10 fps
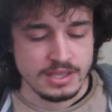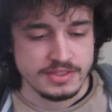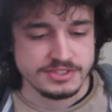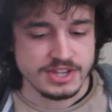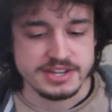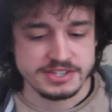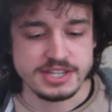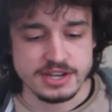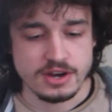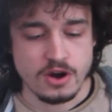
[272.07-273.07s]
this
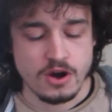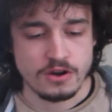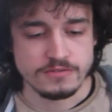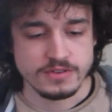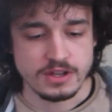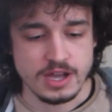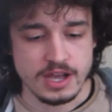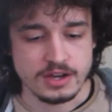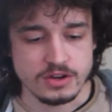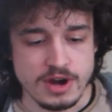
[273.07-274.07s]
idea of
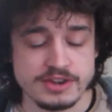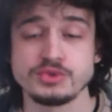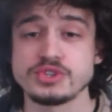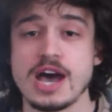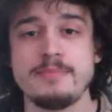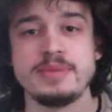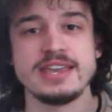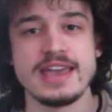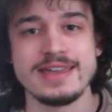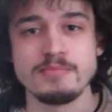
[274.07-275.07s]
gradual
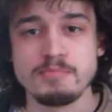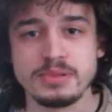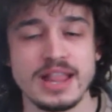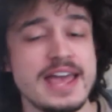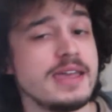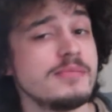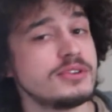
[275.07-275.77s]
typing and blame.